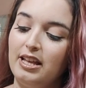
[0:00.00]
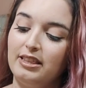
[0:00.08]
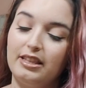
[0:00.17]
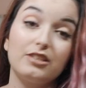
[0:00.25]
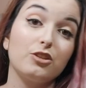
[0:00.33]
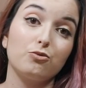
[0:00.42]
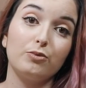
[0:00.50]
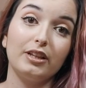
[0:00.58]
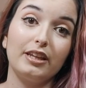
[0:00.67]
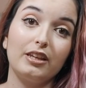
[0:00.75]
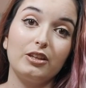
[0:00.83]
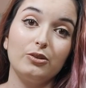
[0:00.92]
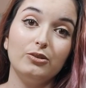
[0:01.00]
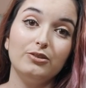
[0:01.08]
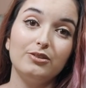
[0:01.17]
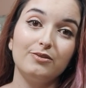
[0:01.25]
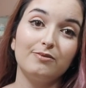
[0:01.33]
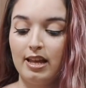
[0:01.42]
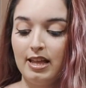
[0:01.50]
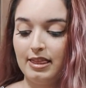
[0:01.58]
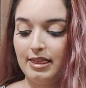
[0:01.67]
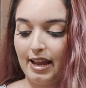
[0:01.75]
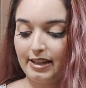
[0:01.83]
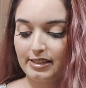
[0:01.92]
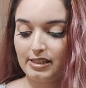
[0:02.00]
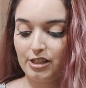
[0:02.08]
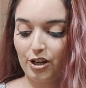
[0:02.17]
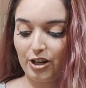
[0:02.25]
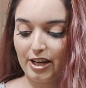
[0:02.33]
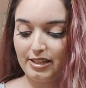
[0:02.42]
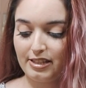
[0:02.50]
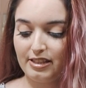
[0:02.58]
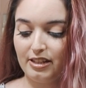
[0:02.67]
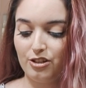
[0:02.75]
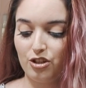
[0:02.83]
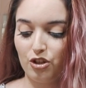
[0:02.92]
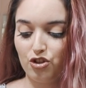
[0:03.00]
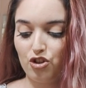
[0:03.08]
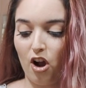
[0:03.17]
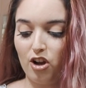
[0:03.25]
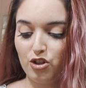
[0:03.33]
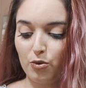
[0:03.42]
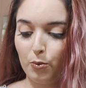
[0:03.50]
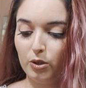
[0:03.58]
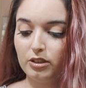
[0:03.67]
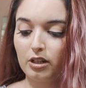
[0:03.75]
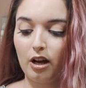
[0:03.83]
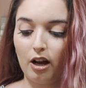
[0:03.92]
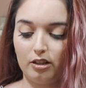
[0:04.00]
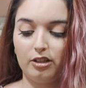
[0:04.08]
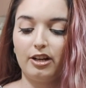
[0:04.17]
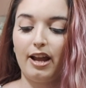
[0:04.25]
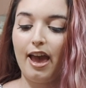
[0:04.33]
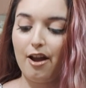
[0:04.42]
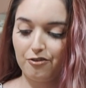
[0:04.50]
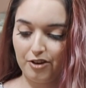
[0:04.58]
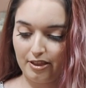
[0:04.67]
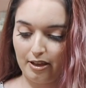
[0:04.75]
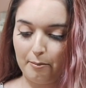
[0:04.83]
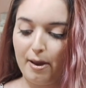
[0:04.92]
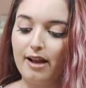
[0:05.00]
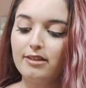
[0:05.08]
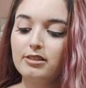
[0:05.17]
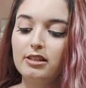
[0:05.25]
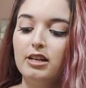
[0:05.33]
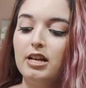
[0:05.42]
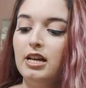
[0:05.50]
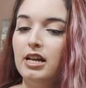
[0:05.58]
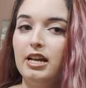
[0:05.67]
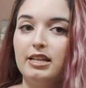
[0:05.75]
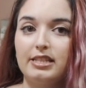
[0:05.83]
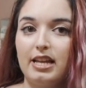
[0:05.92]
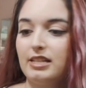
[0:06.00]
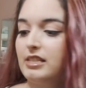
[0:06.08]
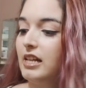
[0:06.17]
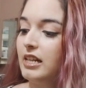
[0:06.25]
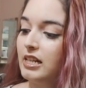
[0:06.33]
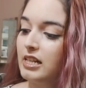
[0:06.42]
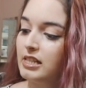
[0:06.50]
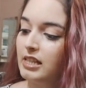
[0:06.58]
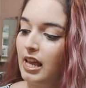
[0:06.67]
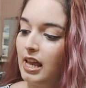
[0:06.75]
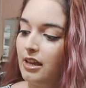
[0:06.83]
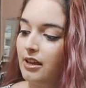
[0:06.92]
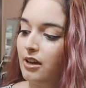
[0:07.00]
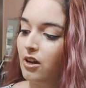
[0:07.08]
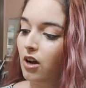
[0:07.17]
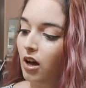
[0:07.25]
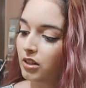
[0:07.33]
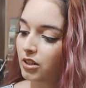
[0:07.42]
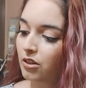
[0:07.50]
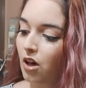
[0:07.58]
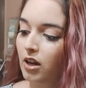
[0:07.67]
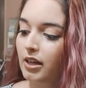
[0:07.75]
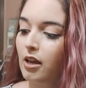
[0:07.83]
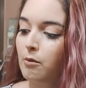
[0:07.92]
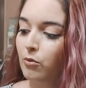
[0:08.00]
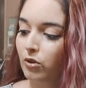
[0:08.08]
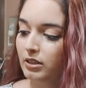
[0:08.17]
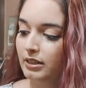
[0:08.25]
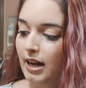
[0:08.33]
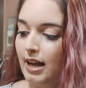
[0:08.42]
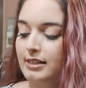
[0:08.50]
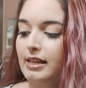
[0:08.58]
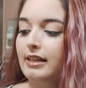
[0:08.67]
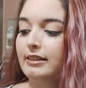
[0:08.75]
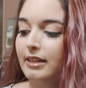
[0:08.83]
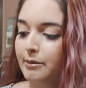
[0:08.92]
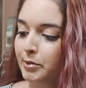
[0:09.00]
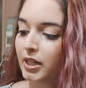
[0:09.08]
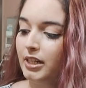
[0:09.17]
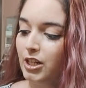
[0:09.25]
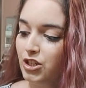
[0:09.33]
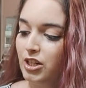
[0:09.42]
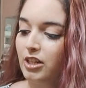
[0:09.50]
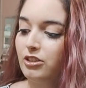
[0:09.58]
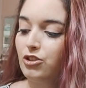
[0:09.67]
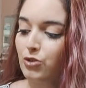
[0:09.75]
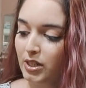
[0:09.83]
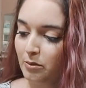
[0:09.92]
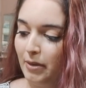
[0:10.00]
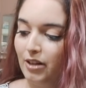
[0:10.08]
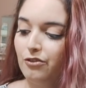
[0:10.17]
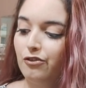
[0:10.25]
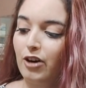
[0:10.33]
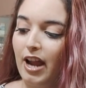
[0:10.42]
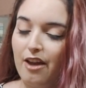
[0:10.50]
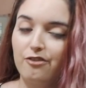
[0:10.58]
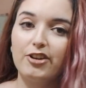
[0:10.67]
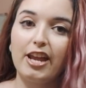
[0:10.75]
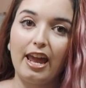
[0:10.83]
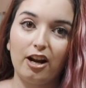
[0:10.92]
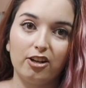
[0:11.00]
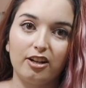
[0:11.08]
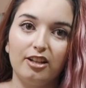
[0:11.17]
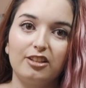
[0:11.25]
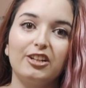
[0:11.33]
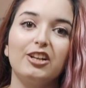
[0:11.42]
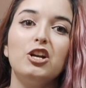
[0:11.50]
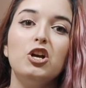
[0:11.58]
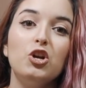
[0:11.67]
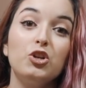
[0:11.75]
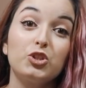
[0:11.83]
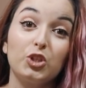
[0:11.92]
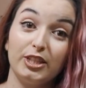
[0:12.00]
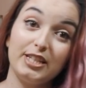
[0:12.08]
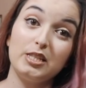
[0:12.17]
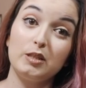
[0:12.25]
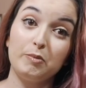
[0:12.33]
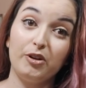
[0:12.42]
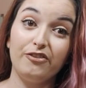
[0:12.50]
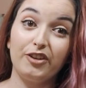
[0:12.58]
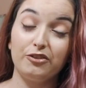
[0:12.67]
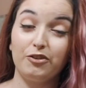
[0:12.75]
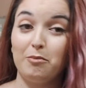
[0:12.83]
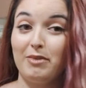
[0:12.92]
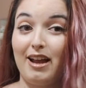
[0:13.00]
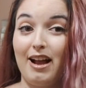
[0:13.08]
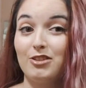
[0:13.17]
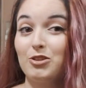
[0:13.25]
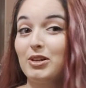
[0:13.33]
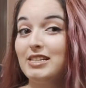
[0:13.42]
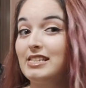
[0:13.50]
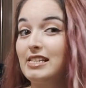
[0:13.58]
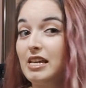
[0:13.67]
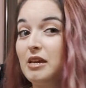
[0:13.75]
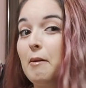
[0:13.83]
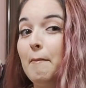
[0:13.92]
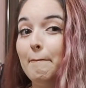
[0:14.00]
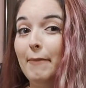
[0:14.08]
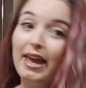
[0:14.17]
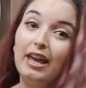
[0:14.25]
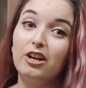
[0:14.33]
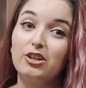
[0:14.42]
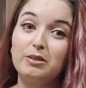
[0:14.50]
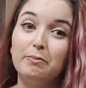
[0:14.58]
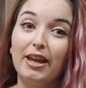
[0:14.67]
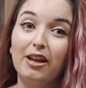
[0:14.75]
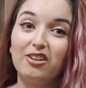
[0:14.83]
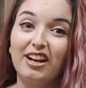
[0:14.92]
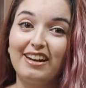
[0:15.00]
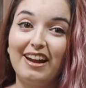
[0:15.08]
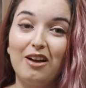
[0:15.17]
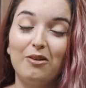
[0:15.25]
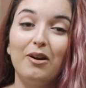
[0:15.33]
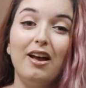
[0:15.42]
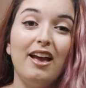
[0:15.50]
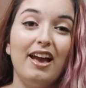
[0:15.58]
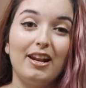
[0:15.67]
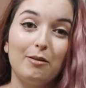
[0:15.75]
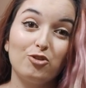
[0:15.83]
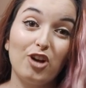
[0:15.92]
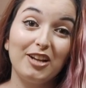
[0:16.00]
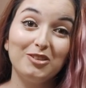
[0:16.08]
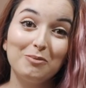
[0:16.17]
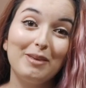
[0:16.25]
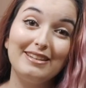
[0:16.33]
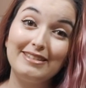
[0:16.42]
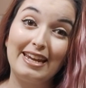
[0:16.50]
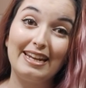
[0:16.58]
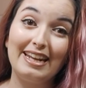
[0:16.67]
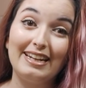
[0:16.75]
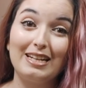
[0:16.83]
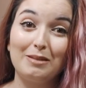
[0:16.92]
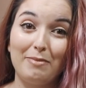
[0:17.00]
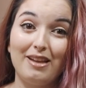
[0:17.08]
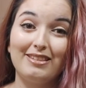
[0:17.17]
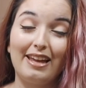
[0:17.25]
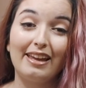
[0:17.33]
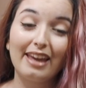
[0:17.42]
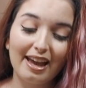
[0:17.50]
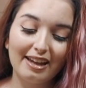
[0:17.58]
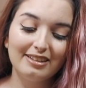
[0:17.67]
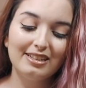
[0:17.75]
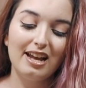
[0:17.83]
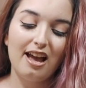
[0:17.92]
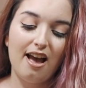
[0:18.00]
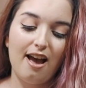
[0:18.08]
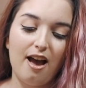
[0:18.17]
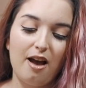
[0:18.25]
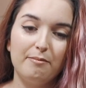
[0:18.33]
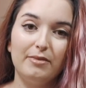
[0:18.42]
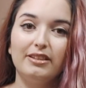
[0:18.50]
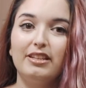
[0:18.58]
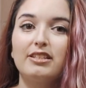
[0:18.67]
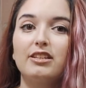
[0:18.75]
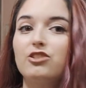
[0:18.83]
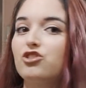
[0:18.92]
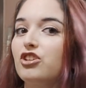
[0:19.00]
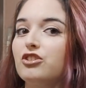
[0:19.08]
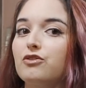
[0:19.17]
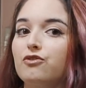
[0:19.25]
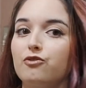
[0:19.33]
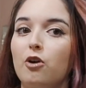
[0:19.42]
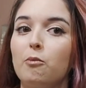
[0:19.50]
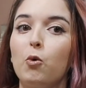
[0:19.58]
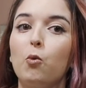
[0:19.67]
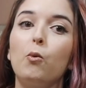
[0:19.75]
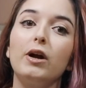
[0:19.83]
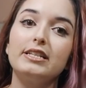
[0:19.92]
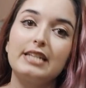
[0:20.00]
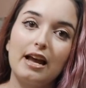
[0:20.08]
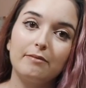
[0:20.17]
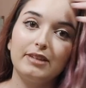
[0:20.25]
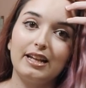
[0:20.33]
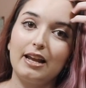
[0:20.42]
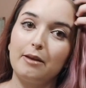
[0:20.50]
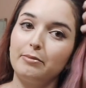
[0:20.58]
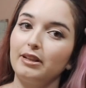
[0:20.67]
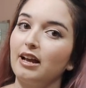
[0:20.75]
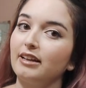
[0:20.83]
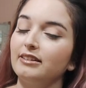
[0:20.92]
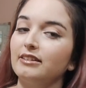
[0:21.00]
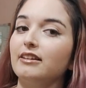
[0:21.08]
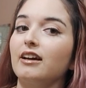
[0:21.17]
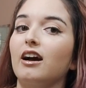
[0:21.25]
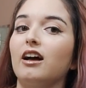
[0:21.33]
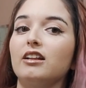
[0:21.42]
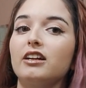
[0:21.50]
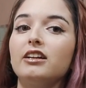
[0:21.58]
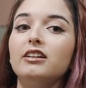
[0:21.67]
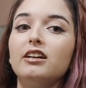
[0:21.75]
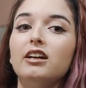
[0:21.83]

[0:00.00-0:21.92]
this is really cute. Next, there is this Josh Wood Color Everything Mask. It says that it is a color locking, multitasking dip conditioning treatment for every hair color. So this is perfect for me. As you can see, my hair is pink right now and I'm trying to maintain it as best I can. This is just from one time that I applied the color.